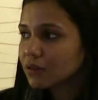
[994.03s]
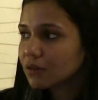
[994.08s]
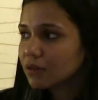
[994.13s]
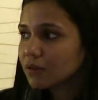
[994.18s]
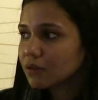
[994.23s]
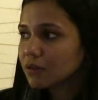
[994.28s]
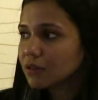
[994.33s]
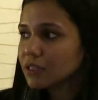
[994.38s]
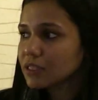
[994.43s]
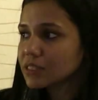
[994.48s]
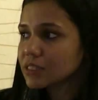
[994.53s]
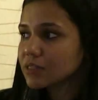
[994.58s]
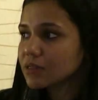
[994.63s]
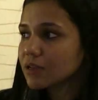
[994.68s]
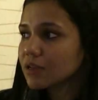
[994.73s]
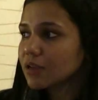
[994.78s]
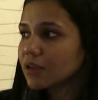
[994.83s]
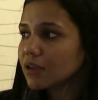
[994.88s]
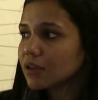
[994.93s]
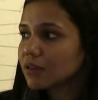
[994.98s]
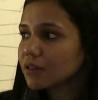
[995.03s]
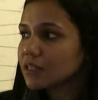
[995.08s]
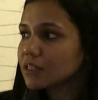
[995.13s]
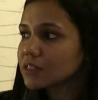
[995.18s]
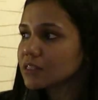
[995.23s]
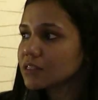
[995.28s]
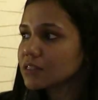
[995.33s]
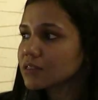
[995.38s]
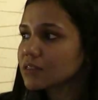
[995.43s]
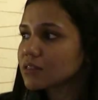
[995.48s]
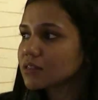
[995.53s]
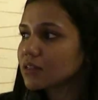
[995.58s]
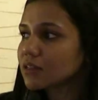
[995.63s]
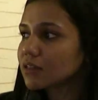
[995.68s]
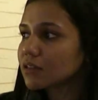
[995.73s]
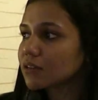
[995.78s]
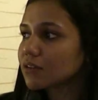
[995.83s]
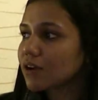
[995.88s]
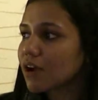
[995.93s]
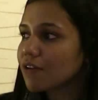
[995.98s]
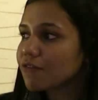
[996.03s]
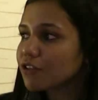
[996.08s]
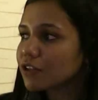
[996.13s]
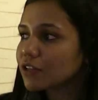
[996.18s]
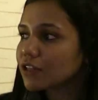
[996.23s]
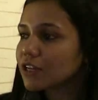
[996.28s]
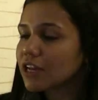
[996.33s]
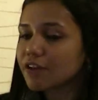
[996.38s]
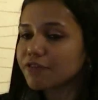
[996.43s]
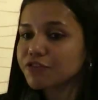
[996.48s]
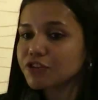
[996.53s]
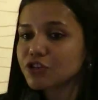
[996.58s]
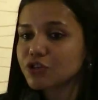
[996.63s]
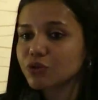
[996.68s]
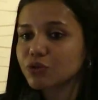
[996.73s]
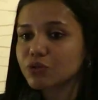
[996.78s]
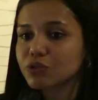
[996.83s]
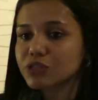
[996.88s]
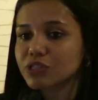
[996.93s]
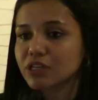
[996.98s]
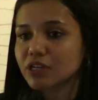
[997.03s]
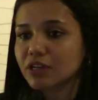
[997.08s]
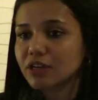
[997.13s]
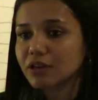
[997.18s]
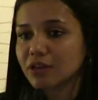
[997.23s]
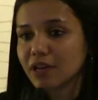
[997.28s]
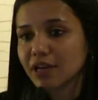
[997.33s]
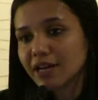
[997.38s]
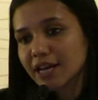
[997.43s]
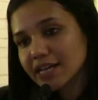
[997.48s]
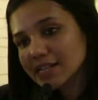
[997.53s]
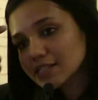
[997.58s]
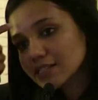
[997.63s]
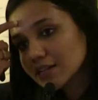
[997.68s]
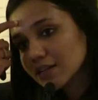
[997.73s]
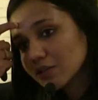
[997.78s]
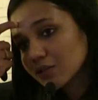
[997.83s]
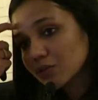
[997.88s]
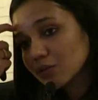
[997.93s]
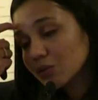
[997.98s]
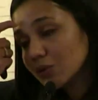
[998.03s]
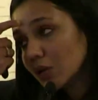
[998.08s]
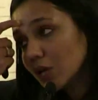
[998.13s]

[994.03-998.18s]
this graph on the left shows an assay to